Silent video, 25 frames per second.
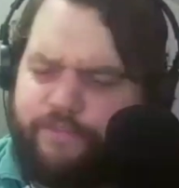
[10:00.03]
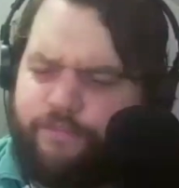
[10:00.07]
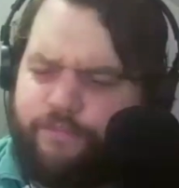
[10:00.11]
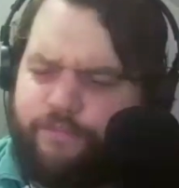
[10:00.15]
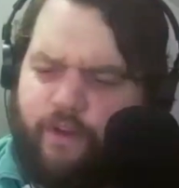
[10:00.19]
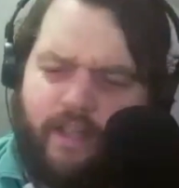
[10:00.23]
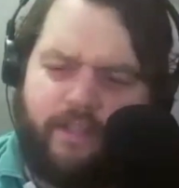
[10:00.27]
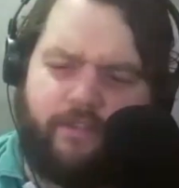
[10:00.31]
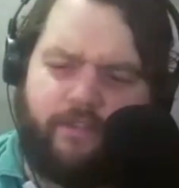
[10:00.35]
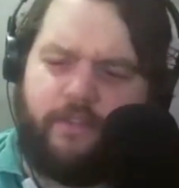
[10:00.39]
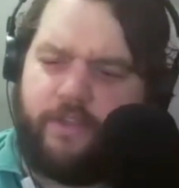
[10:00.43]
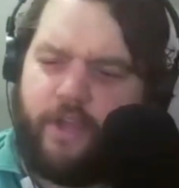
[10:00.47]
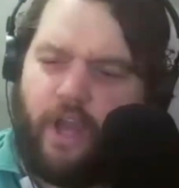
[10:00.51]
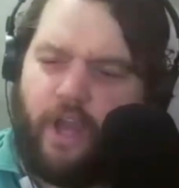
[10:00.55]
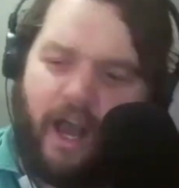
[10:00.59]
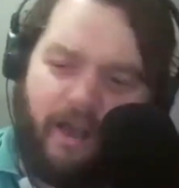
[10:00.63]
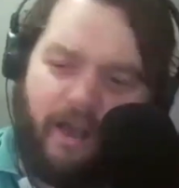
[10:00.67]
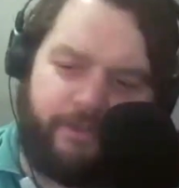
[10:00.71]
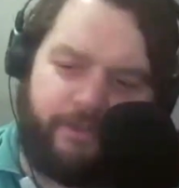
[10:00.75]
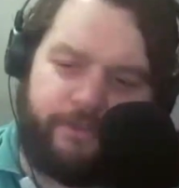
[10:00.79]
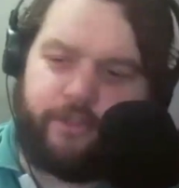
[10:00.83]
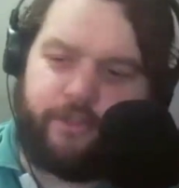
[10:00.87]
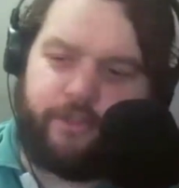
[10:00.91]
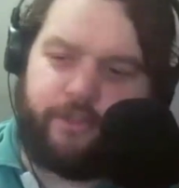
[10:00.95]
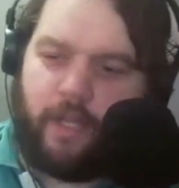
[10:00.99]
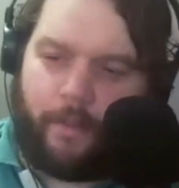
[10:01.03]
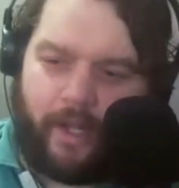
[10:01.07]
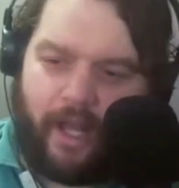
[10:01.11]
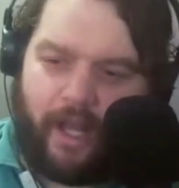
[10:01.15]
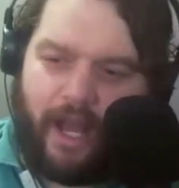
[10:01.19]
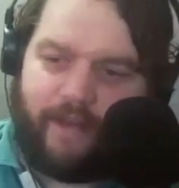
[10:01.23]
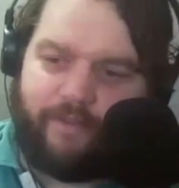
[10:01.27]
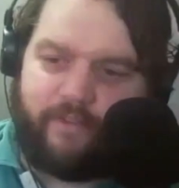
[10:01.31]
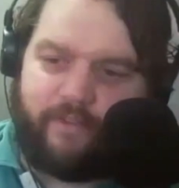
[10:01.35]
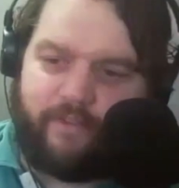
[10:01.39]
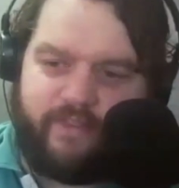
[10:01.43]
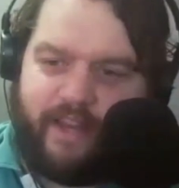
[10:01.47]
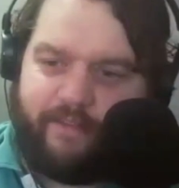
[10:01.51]
Friends in the Office are coming
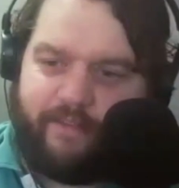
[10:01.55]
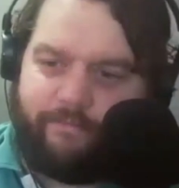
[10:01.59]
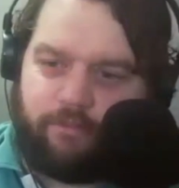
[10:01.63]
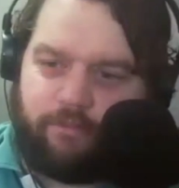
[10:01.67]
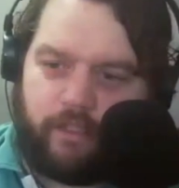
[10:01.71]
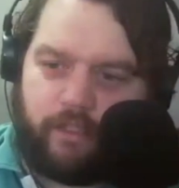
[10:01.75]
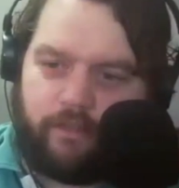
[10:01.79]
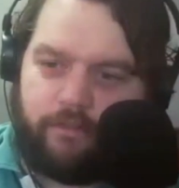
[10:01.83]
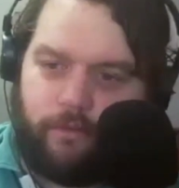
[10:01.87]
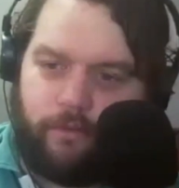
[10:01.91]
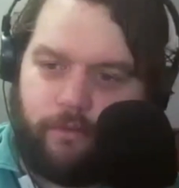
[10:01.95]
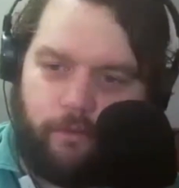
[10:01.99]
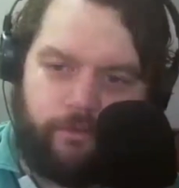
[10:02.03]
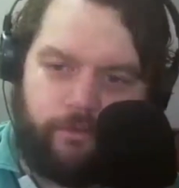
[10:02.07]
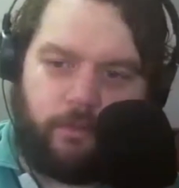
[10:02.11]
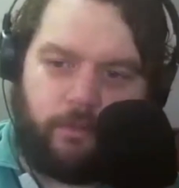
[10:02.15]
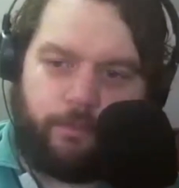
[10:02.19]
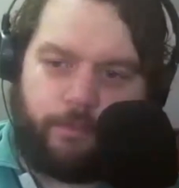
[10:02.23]
off of Netflix soon, so